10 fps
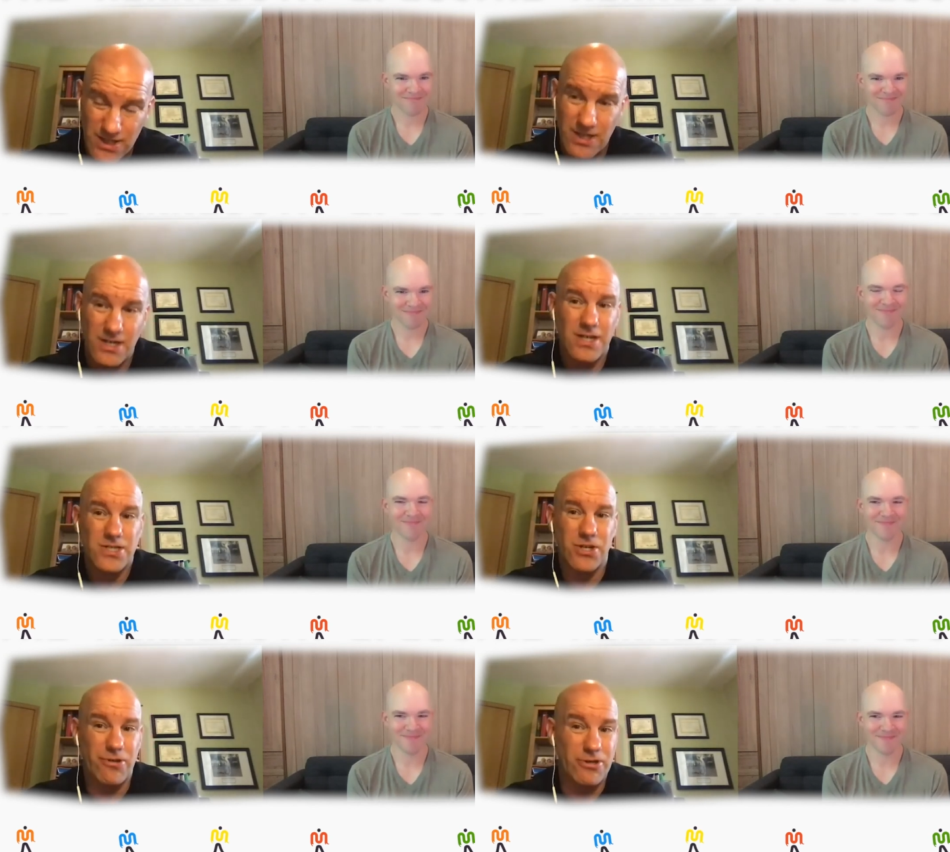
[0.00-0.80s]
Speaker 1: Mm.
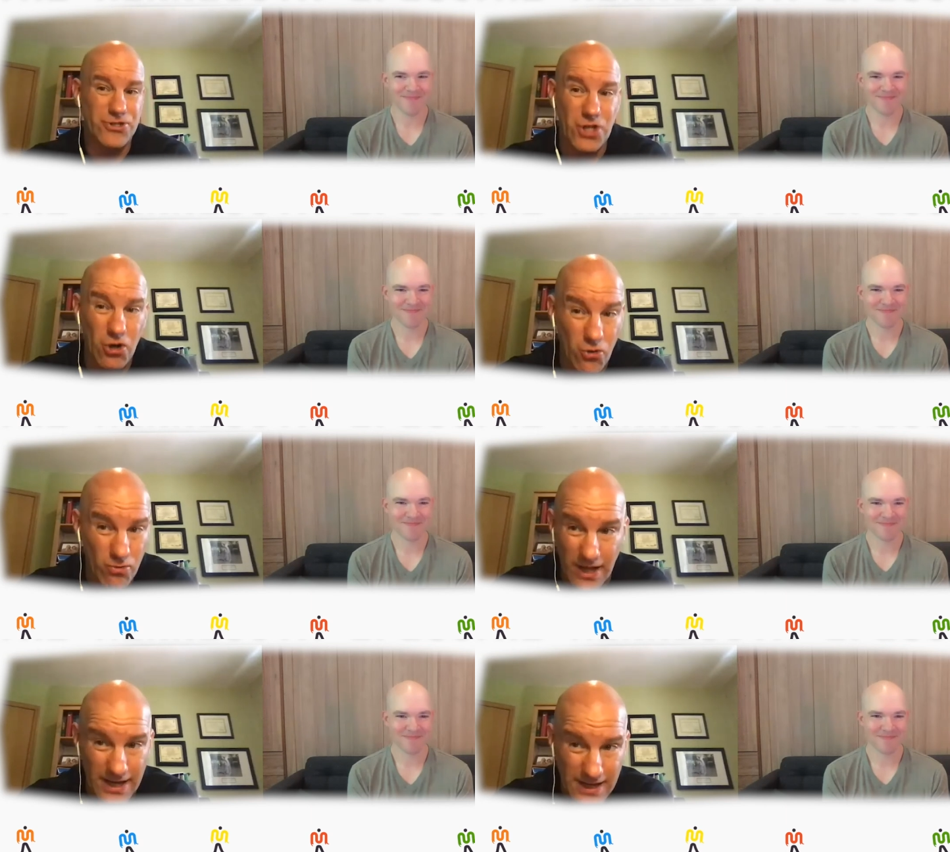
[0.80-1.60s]
So there's no
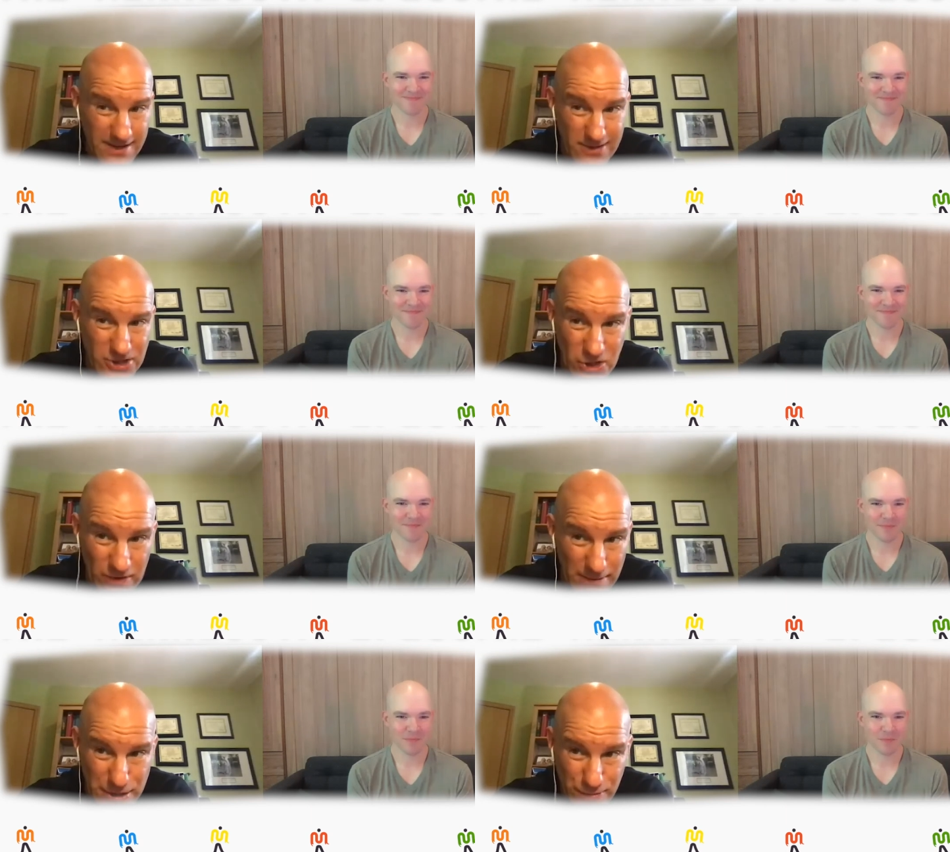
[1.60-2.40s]
like, there's no
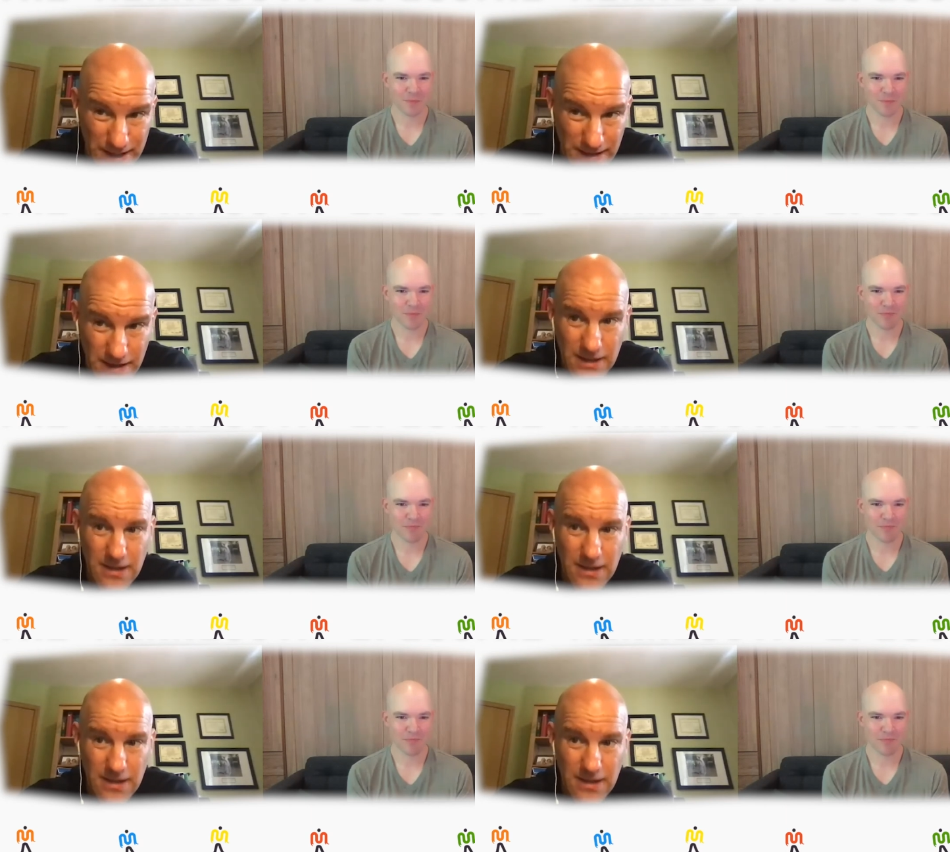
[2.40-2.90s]
in between.